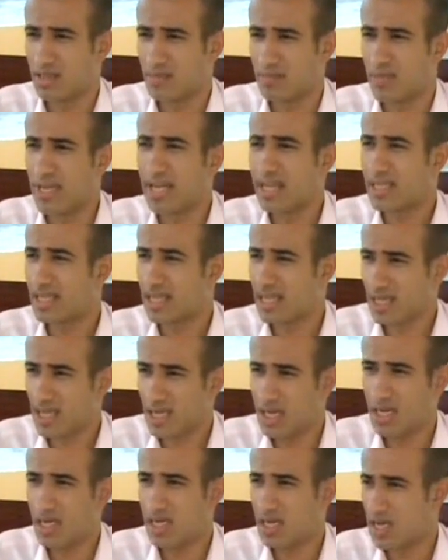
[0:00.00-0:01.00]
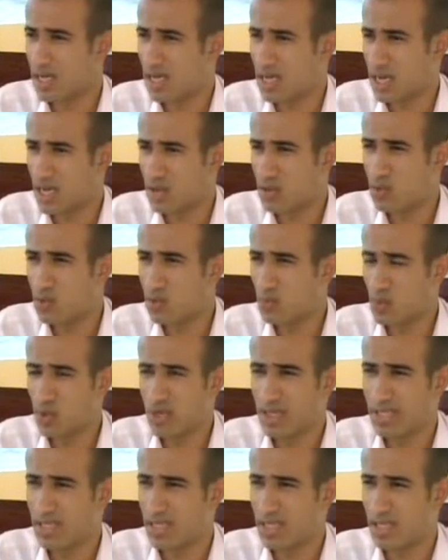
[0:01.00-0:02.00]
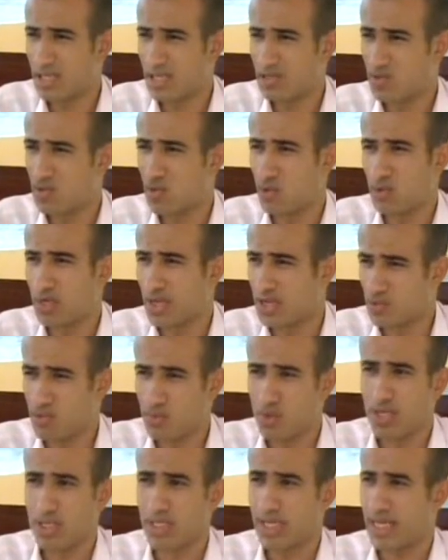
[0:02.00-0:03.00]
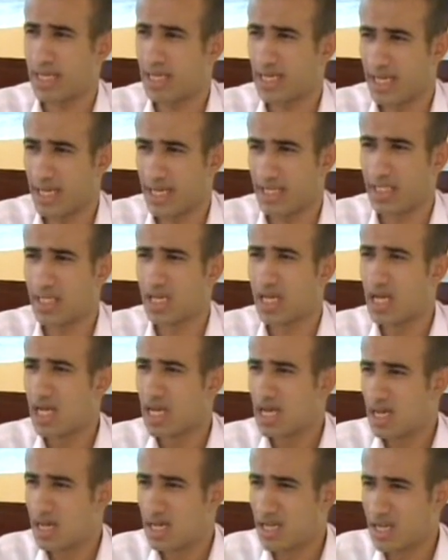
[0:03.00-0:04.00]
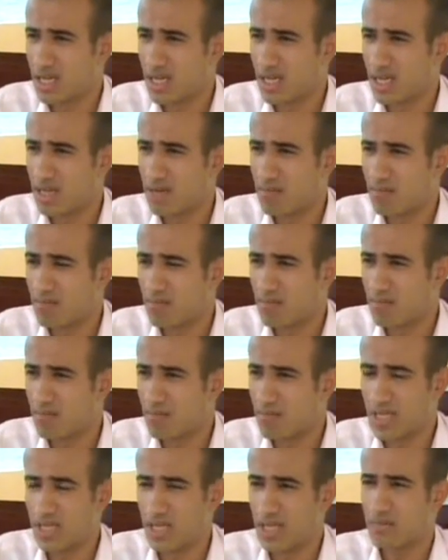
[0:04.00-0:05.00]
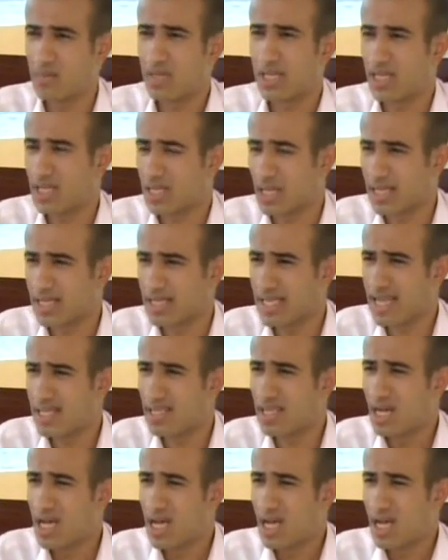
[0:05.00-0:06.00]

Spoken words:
building use policies for networking and something like that.